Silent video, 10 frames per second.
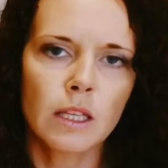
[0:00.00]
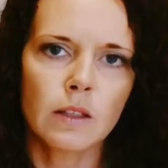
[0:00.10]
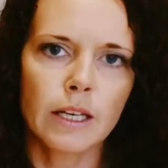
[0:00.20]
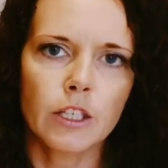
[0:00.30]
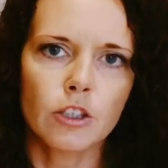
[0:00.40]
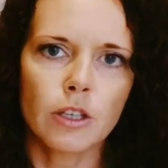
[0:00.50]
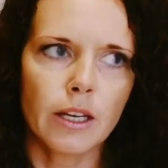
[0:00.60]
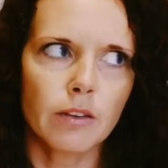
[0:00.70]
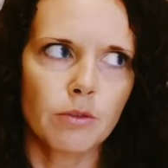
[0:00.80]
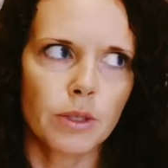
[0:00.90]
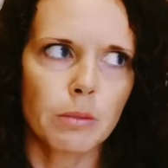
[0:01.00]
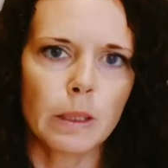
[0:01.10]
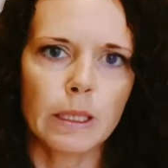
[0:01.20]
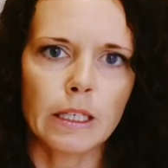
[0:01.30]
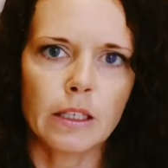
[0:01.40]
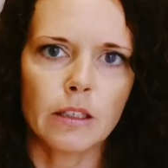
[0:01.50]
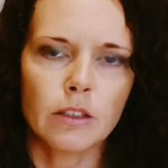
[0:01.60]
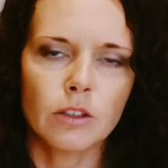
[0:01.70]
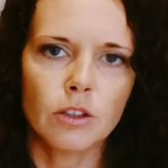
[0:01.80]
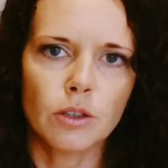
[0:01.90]
Like everybody
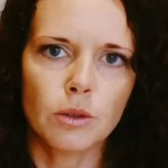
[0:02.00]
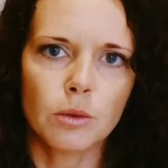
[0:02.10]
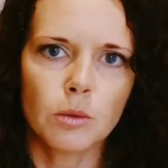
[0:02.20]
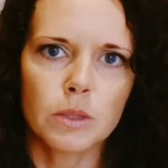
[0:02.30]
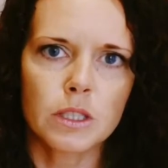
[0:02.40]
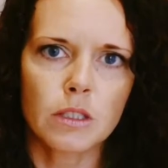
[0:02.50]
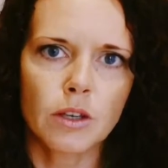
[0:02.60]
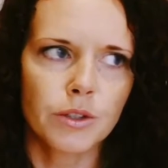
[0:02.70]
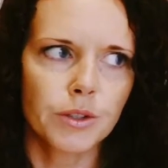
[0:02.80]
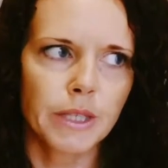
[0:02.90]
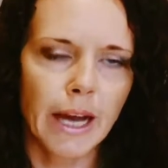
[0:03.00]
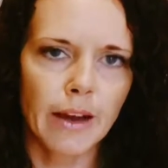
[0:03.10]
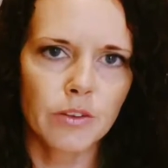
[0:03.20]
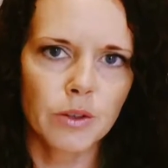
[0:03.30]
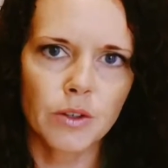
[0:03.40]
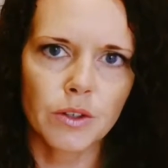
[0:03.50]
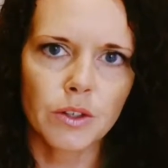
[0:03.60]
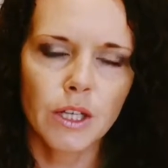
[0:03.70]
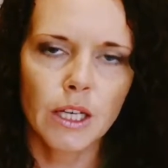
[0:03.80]
knew it was hunter-gatherer.